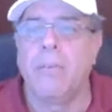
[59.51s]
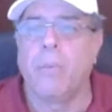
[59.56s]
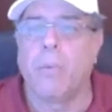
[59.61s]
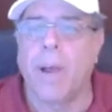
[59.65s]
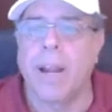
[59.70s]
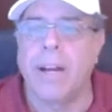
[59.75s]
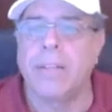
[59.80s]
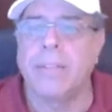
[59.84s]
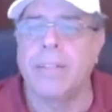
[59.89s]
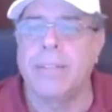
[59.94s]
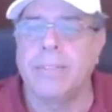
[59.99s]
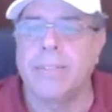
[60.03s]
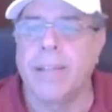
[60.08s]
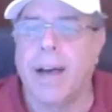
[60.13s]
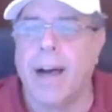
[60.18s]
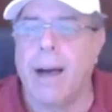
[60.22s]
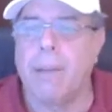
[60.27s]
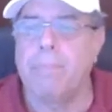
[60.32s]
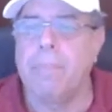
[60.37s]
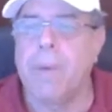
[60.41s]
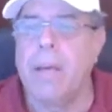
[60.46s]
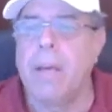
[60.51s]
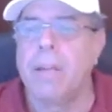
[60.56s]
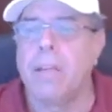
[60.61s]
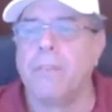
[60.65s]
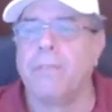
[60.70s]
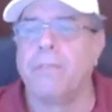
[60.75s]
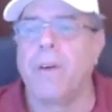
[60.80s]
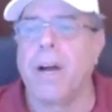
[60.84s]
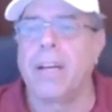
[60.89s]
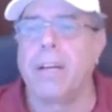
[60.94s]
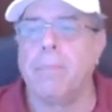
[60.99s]
Right at the top,
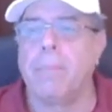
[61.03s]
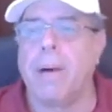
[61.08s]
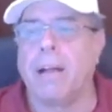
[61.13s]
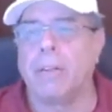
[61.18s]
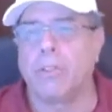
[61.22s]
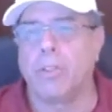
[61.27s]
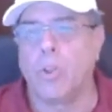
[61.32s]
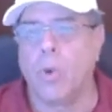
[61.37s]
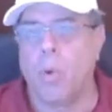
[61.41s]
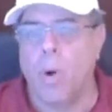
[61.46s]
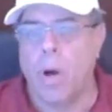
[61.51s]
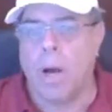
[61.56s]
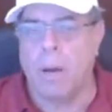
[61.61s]
you'll find about